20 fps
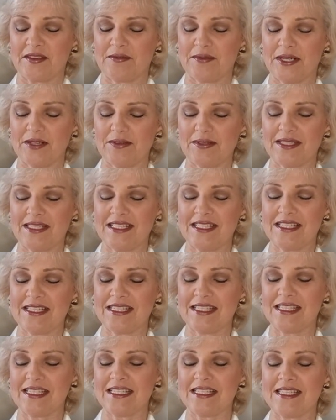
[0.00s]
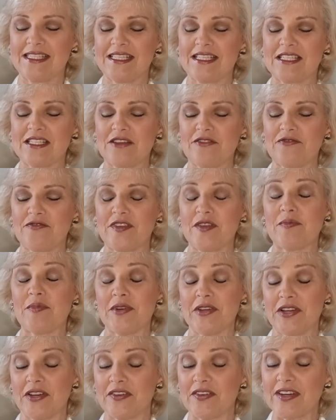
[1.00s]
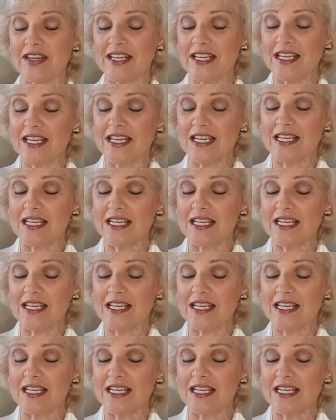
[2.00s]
what was it, 6th of February